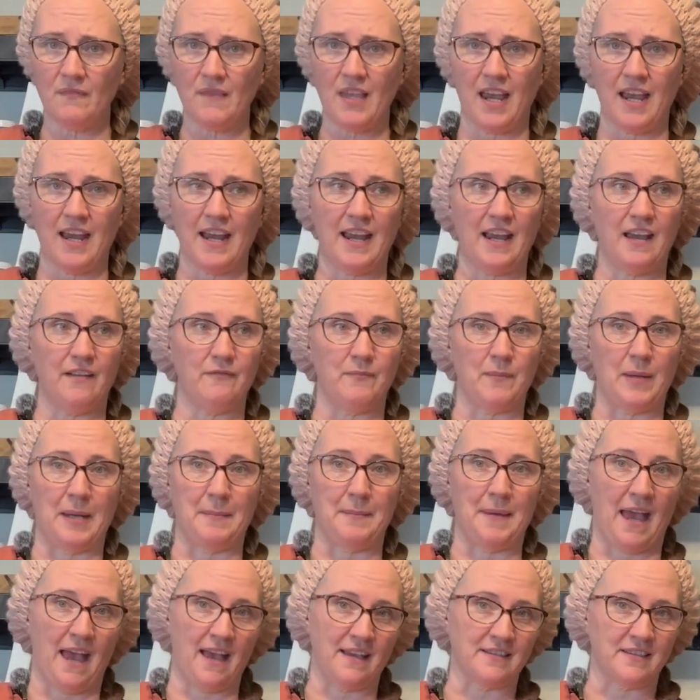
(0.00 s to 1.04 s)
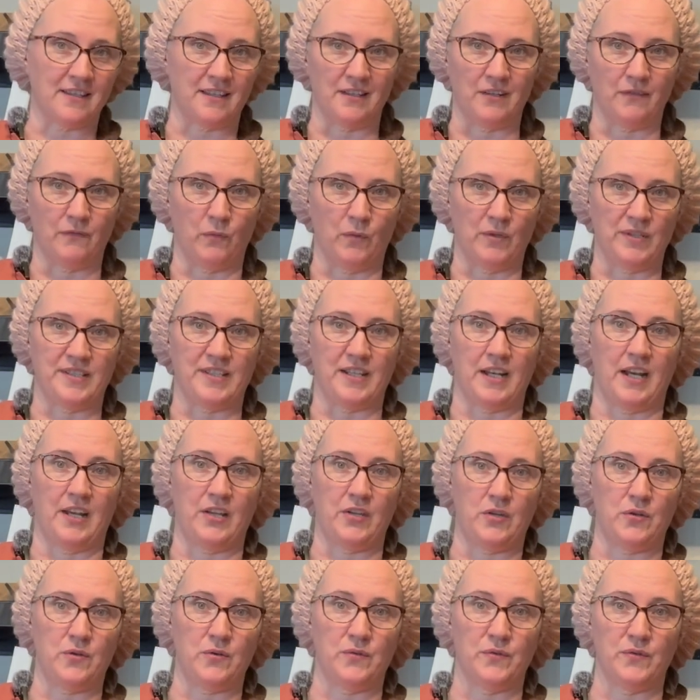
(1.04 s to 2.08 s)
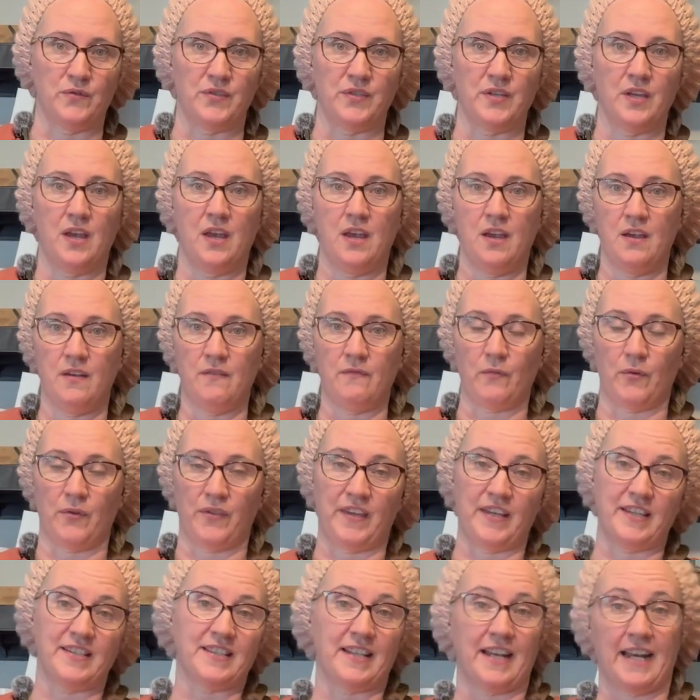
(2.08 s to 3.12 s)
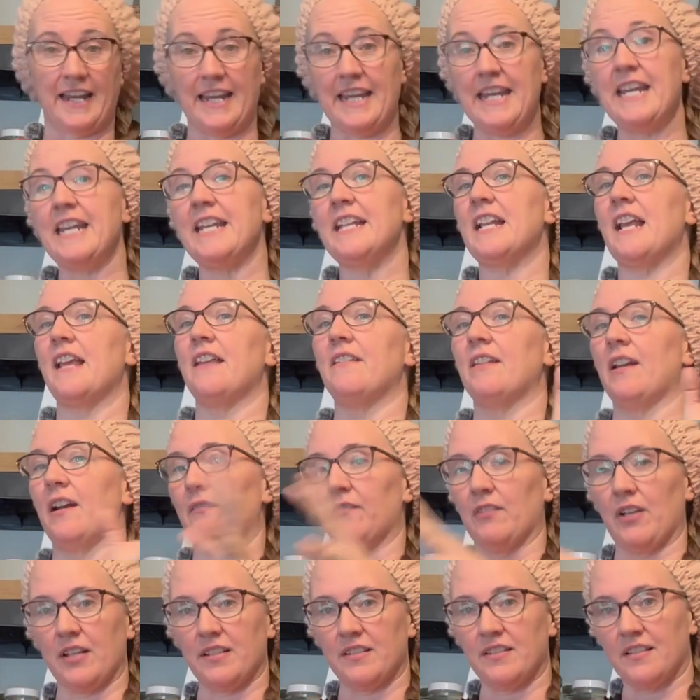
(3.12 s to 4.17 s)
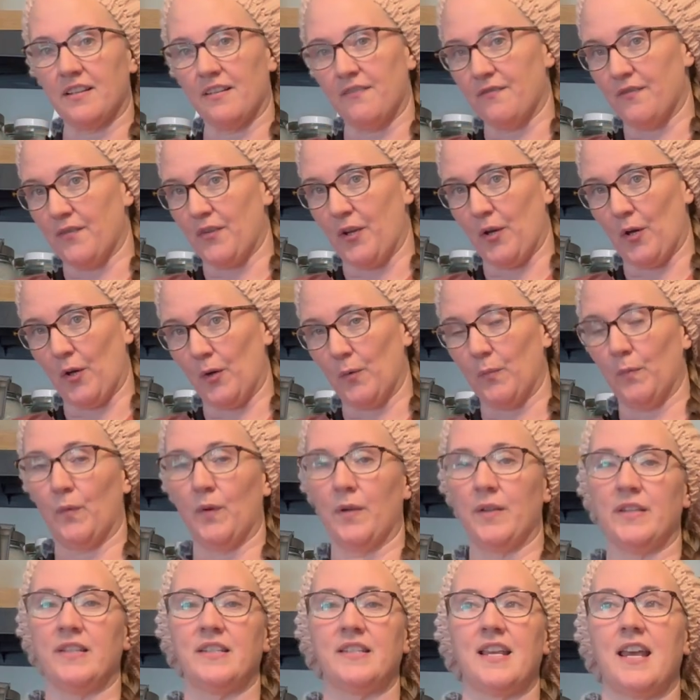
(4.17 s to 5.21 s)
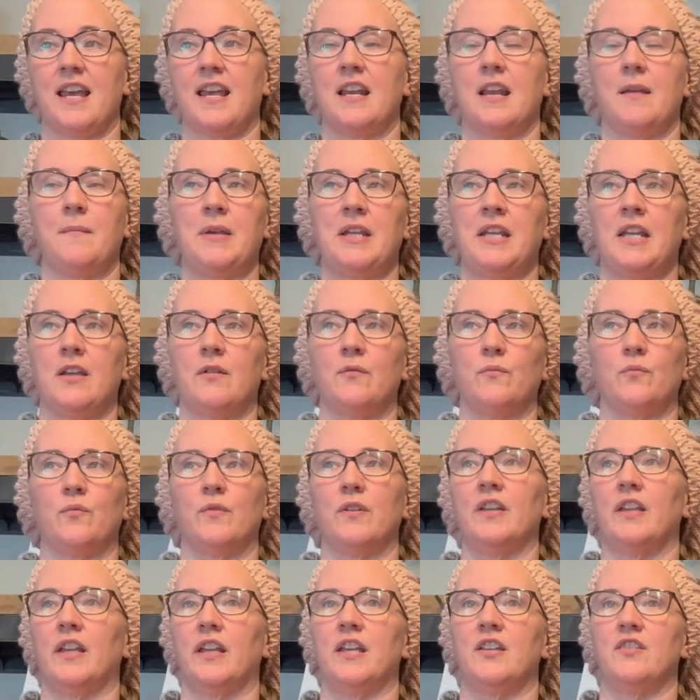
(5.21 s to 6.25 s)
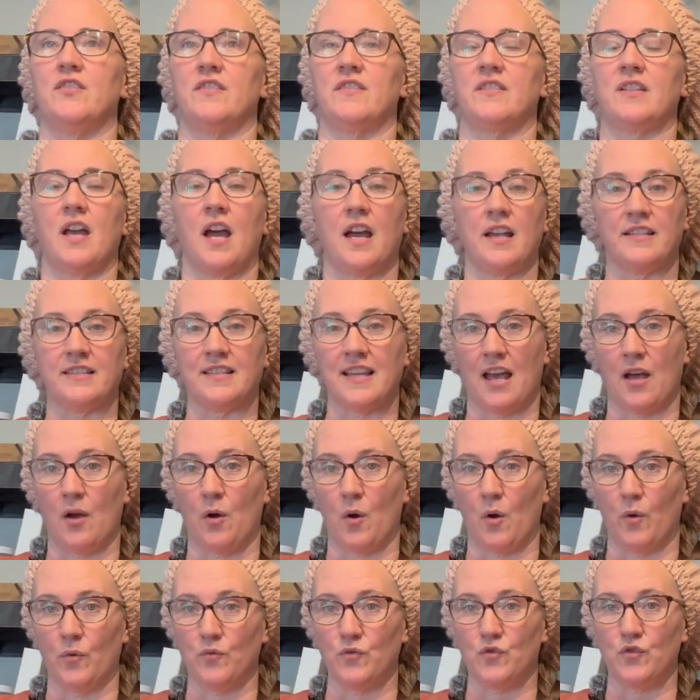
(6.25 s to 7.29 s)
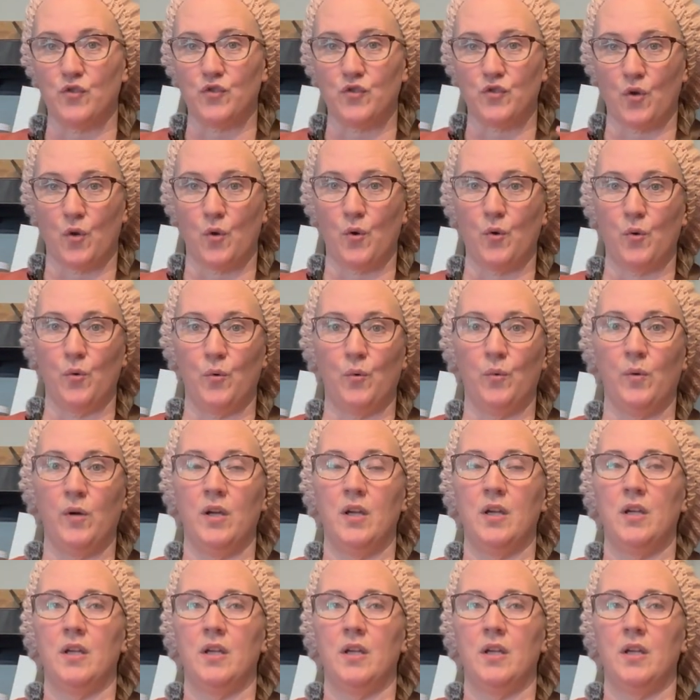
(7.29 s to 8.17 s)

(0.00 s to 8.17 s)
I have my basket of ones that I use for things that I eat, and then I've got stuff for the herb ones, and I mean, it really just cuts out on so